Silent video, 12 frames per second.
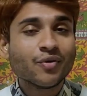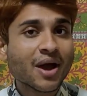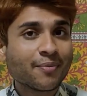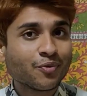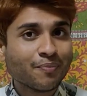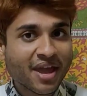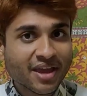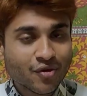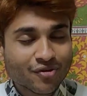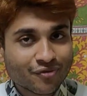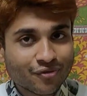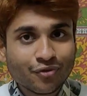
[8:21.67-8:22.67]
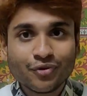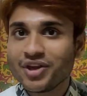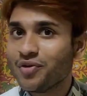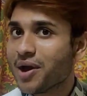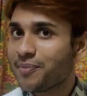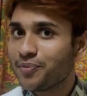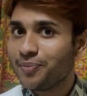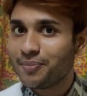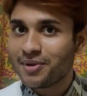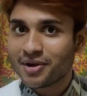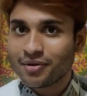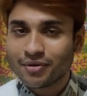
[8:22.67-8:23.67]
you have to make your food, you have to
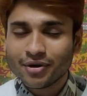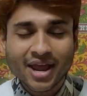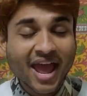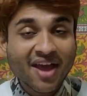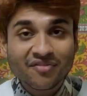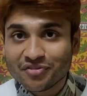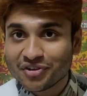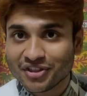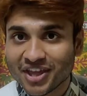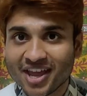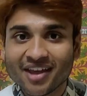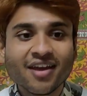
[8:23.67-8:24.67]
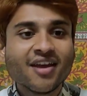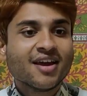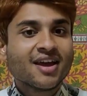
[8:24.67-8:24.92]
prepare for everything